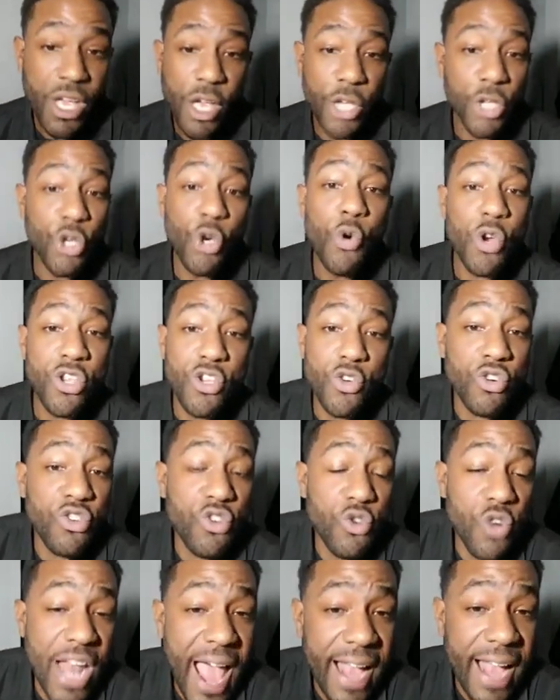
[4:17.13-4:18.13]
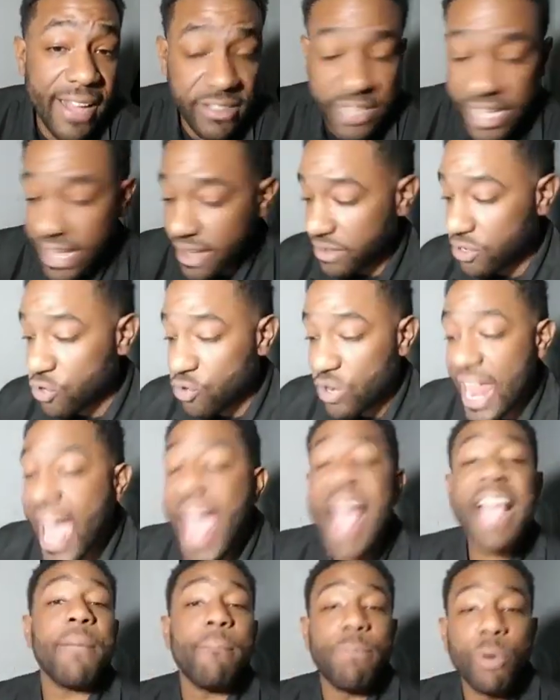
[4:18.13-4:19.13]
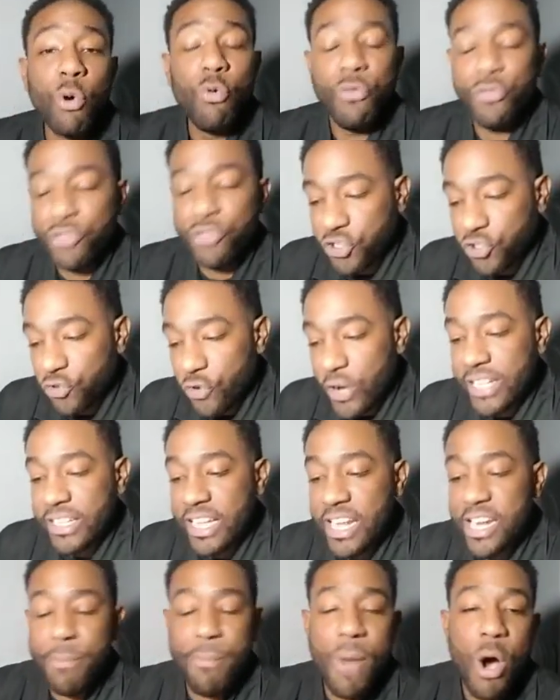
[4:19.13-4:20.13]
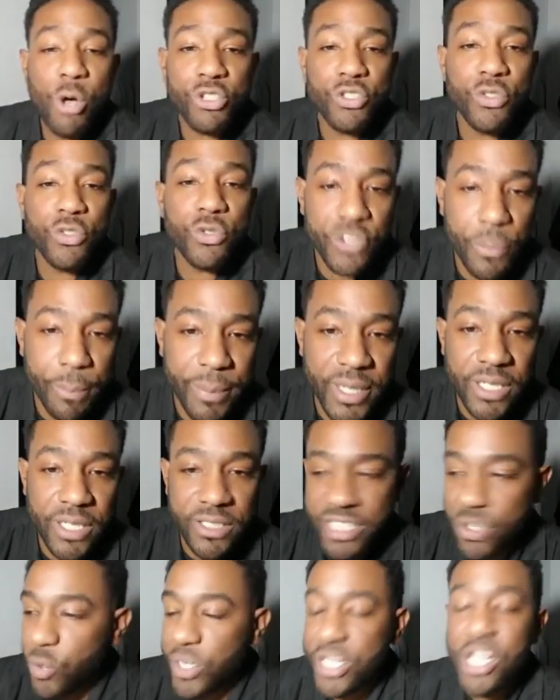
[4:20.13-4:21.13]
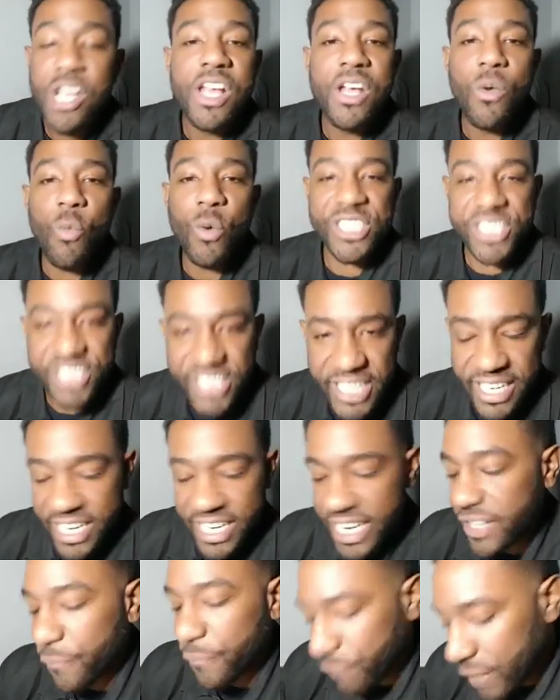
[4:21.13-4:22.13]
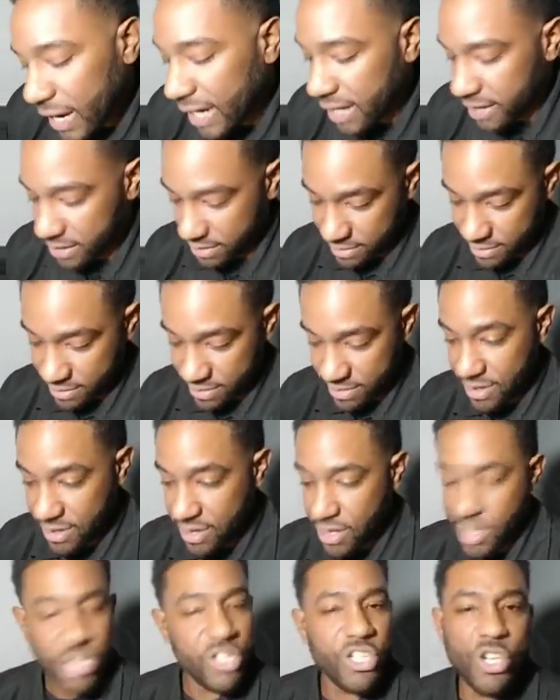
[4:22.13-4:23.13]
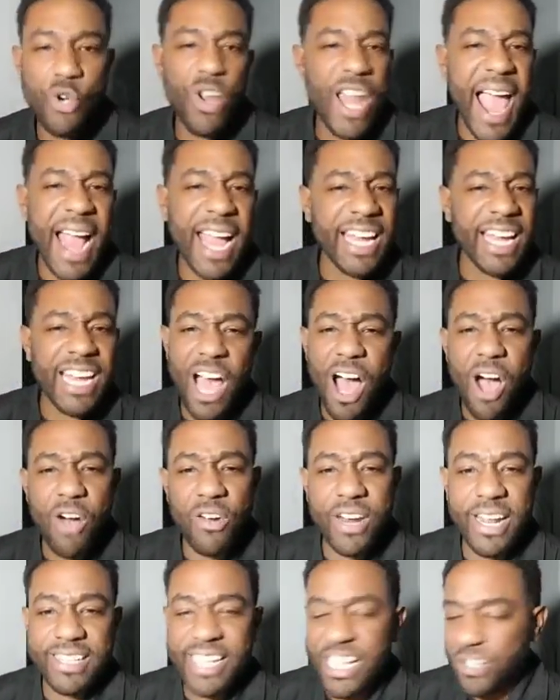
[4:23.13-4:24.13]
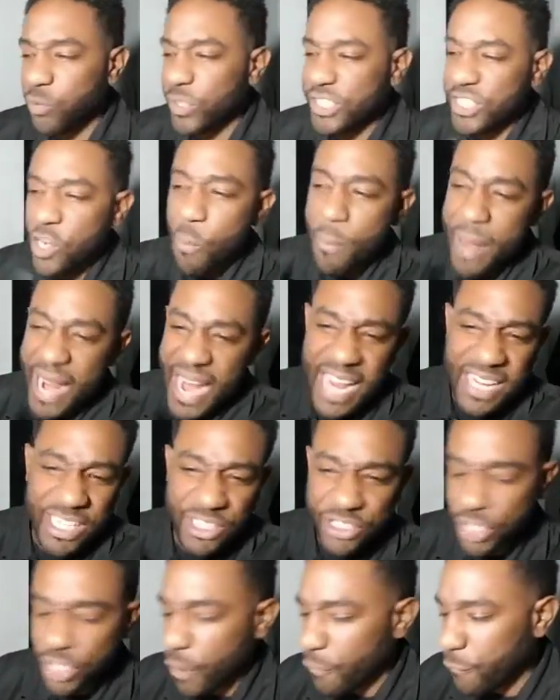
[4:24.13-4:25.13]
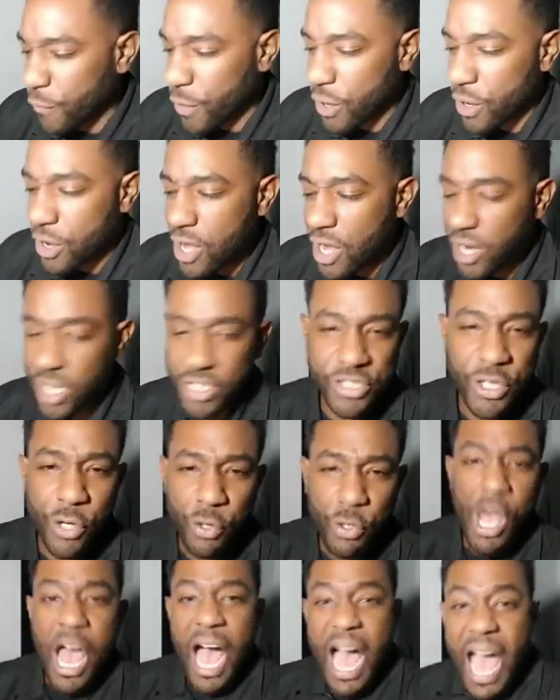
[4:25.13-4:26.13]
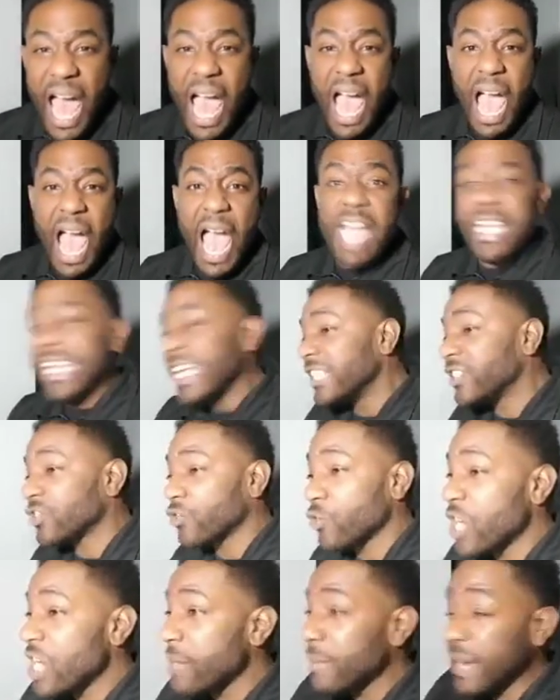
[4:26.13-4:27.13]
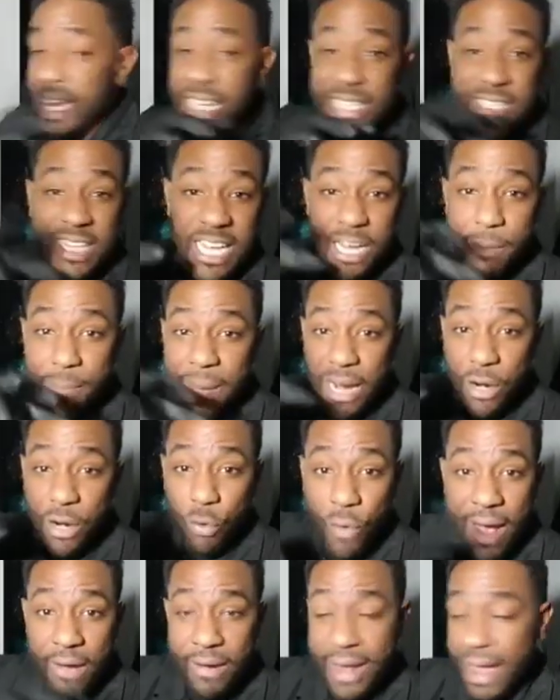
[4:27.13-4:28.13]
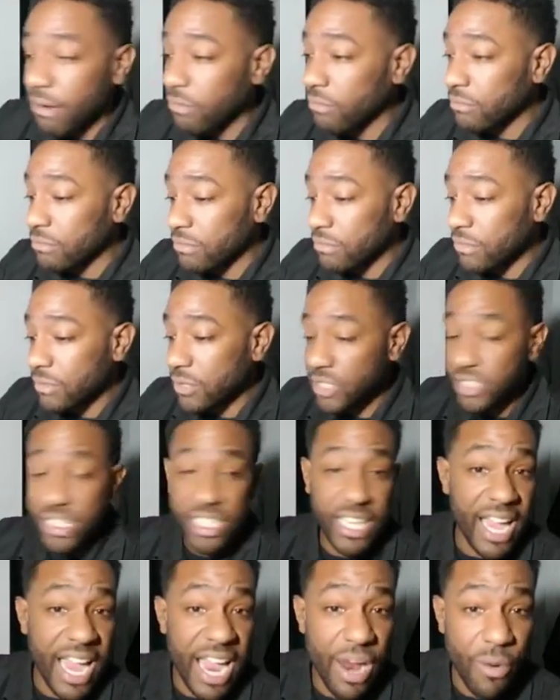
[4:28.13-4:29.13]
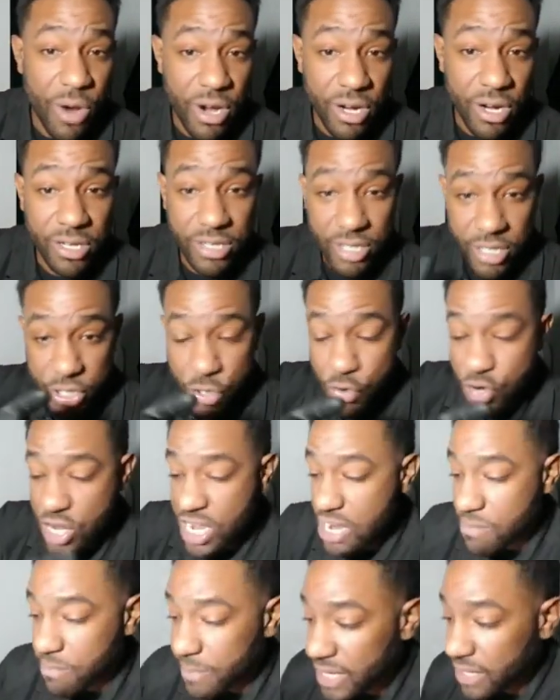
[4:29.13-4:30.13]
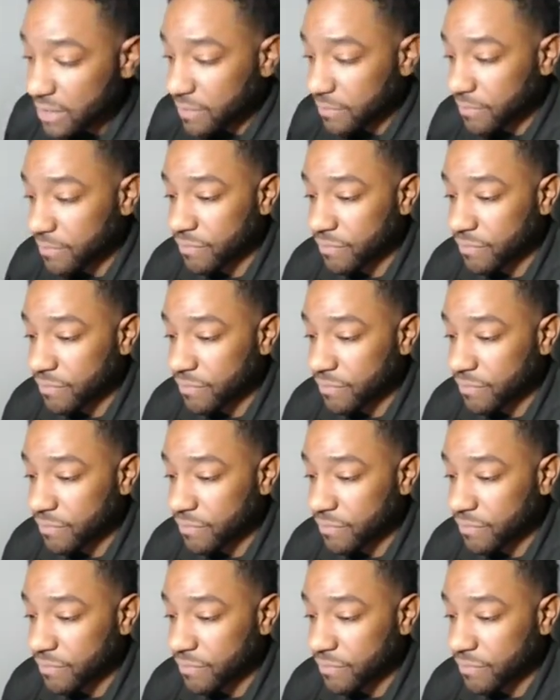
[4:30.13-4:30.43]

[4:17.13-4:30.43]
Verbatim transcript: you you you lack that. You lack brute strength and emotional stability when when shit hit the fan. You lacking all that. That's what your man is there for. Cause you ah he screaming. He thinking about a route out. You see how it work? You need me.